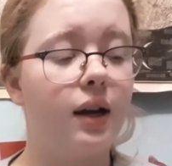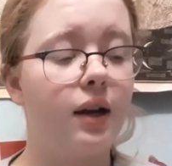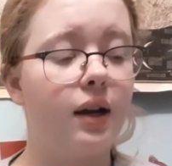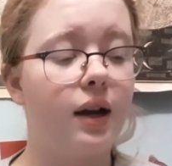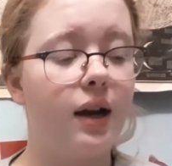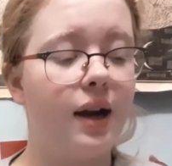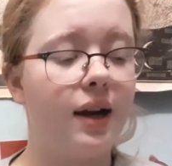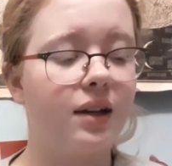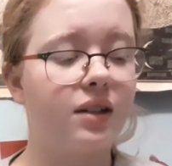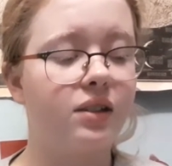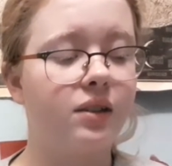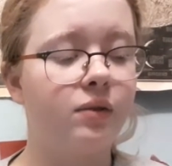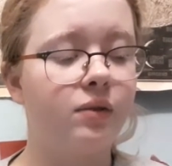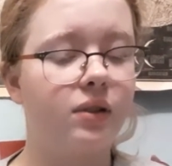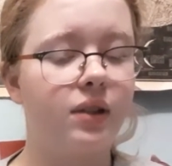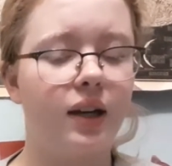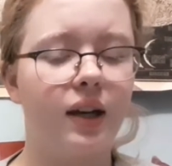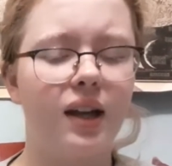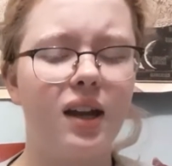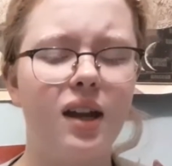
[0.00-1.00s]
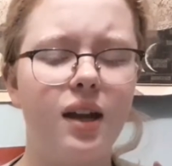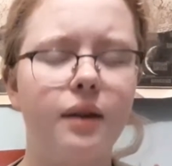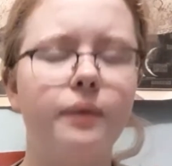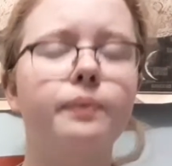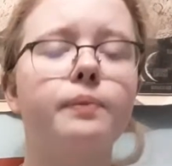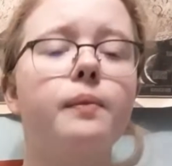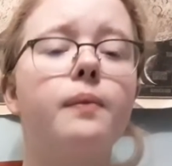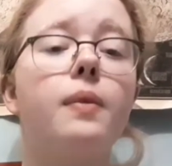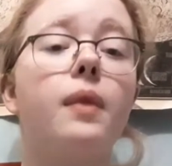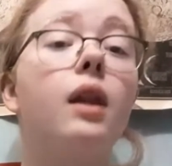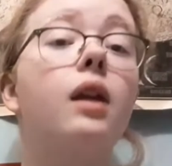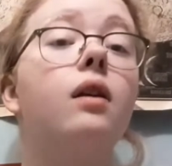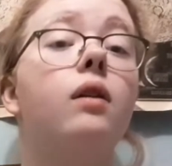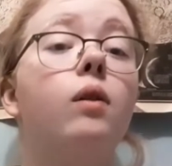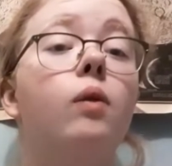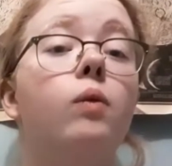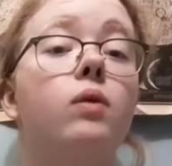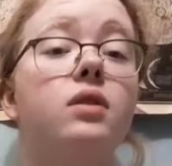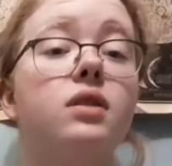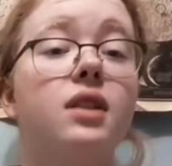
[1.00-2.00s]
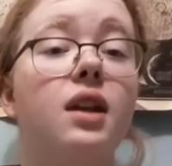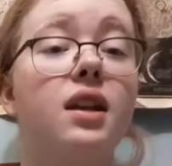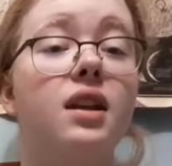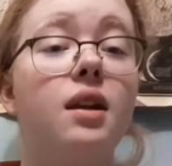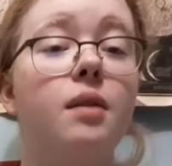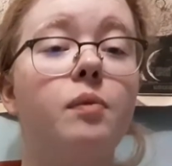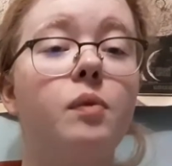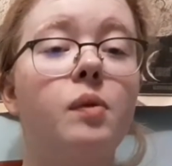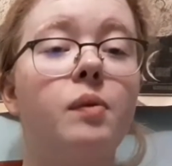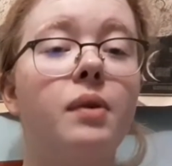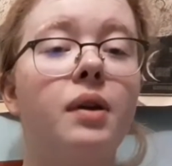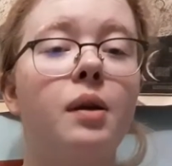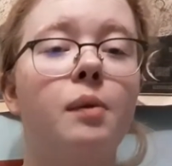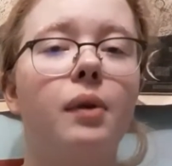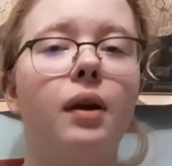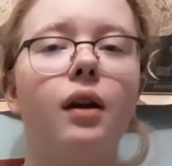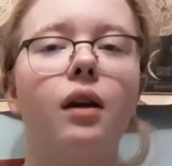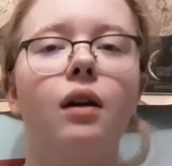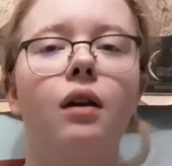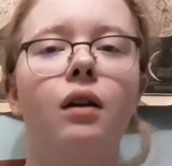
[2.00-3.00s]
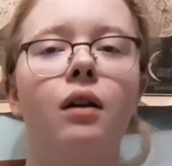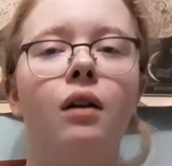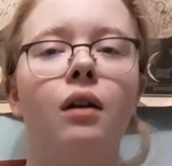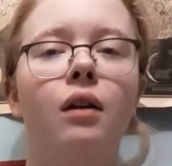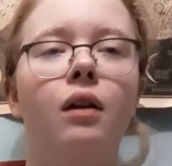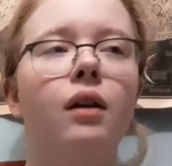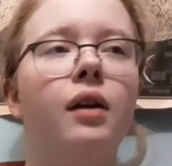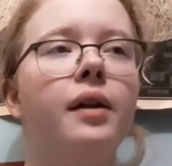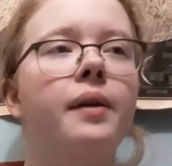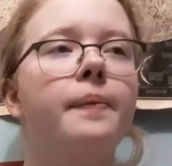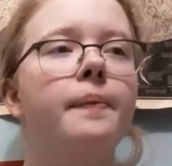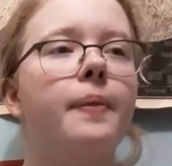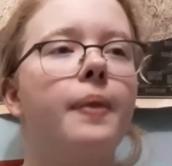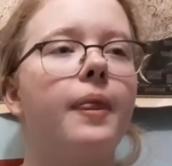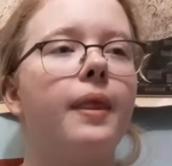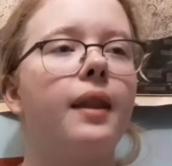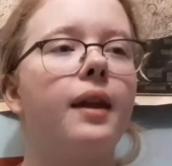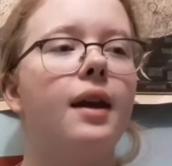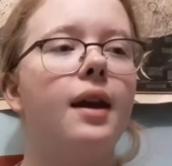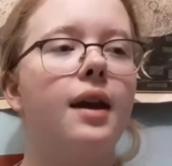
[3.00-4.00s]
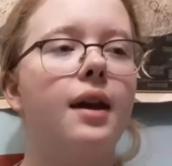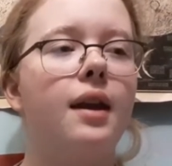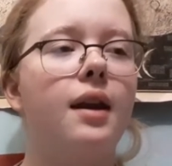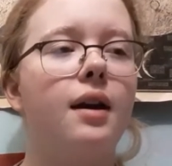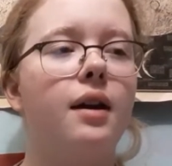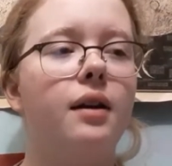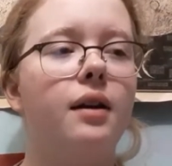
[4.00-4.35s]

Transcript: actually was like, hey, what does that number mean? I'm like, huh? And,